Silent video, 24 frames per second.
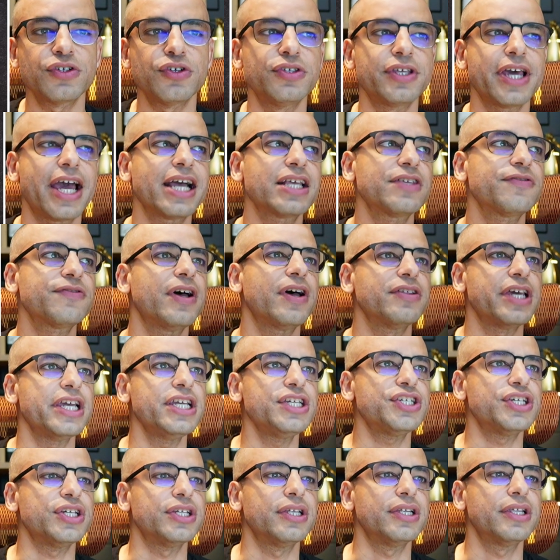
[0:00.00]
to Tax
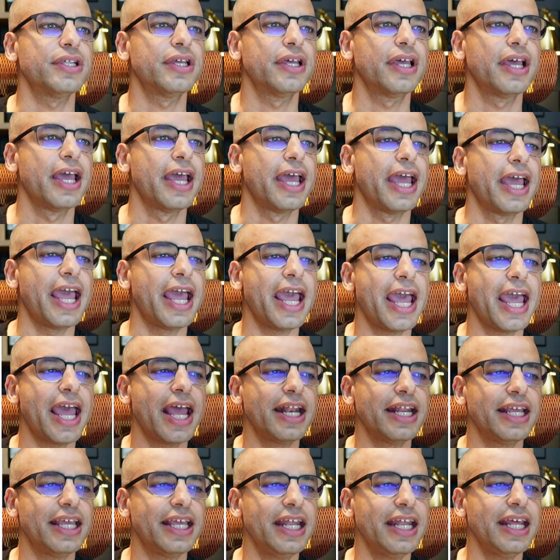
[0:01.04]
Foundation
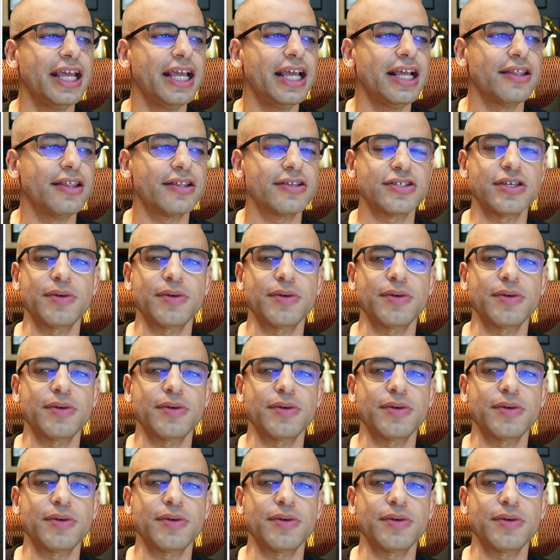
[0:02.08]
and getting